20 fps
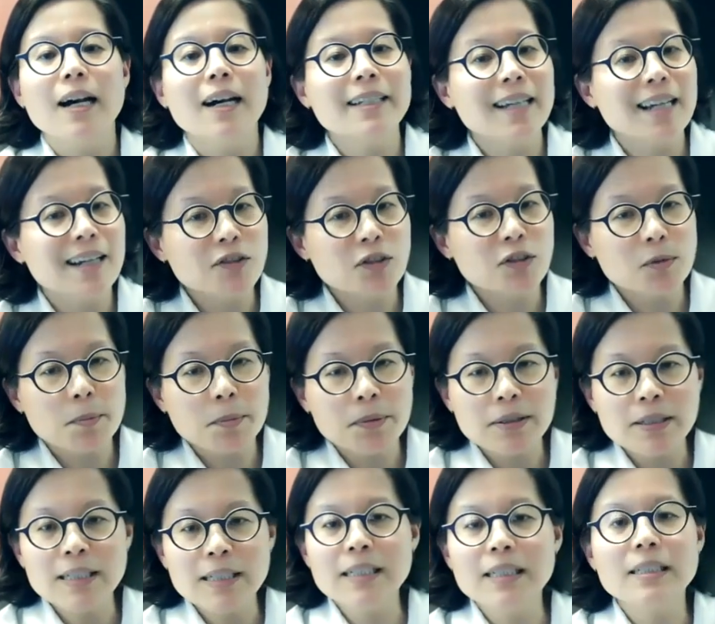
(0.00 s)
again, you're
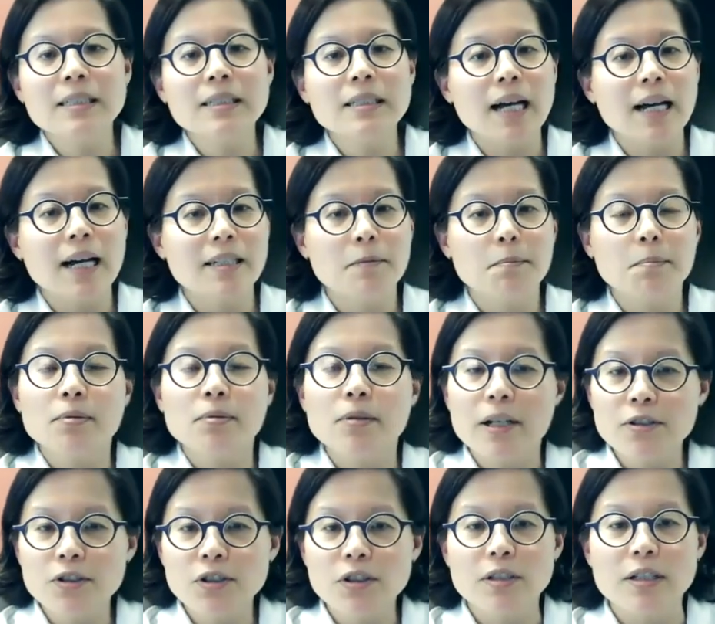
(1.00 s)
putting a lot of
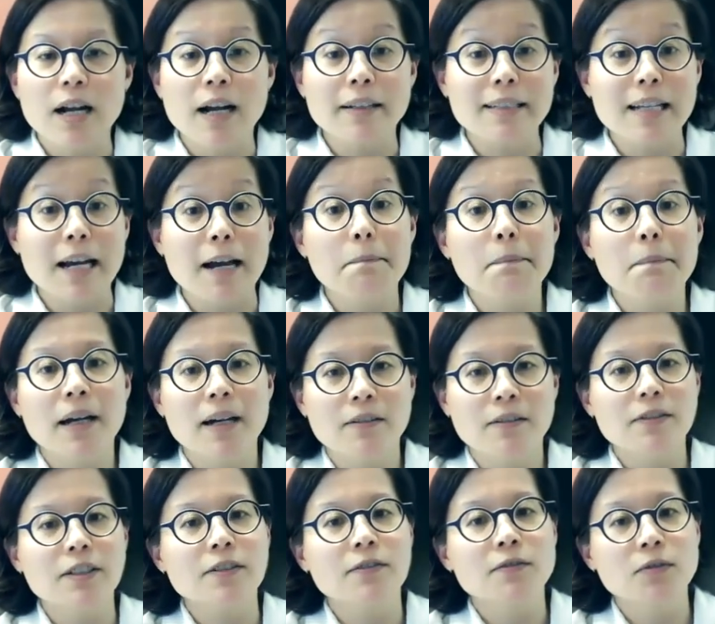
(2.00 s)
pressure on that
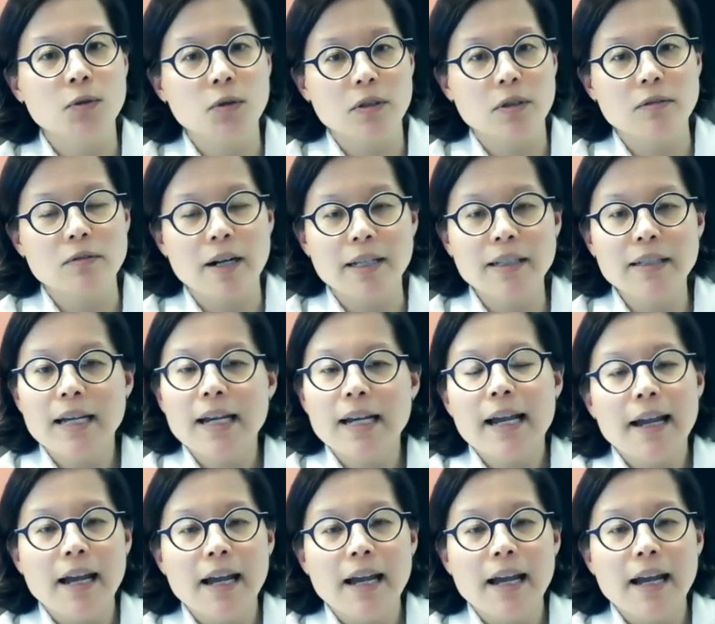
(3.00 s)
pelvic floor, right?